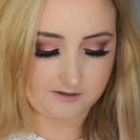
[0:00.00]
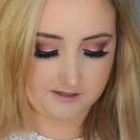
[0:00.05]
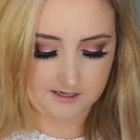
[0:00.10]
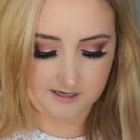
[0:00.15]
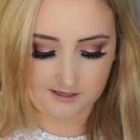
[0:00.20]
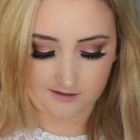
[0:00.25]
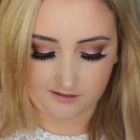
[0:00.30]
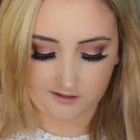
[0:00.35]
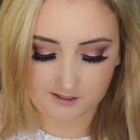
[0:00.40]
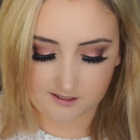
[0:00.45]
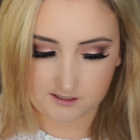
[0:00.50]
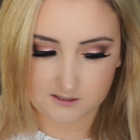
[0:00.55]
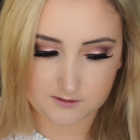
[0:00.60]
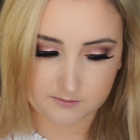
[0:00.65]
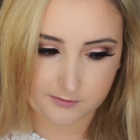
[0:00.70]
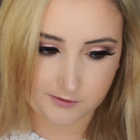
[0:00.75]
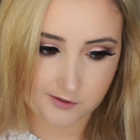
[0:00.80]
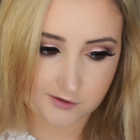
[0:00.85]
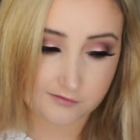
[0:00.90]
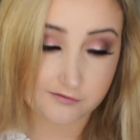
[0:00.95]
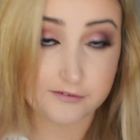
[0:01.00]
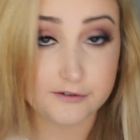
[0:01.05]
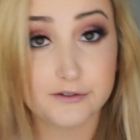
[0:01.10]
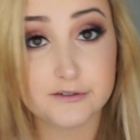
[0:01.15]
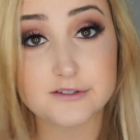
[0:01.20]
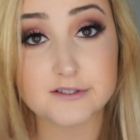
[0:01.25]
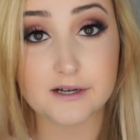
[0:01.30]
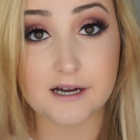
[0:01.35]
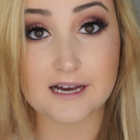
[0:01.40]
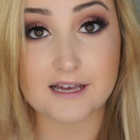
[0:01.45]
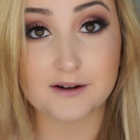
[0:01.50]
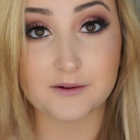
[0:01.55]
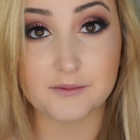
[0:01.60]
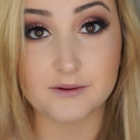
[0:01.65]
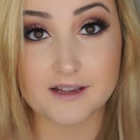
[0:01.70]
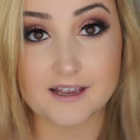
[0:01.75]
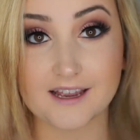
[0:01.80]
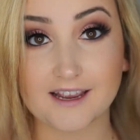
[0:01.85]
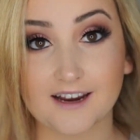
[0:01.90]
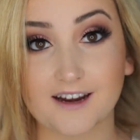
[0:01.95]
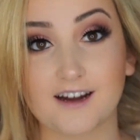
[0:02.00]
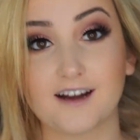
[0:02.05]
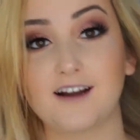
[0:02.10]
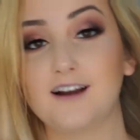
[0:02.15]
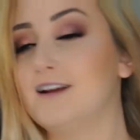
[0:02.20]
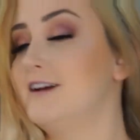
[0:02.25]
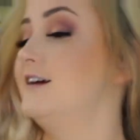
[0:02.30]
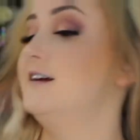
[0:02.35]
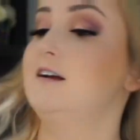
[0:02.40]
but I think it's beautiful, so I don't care.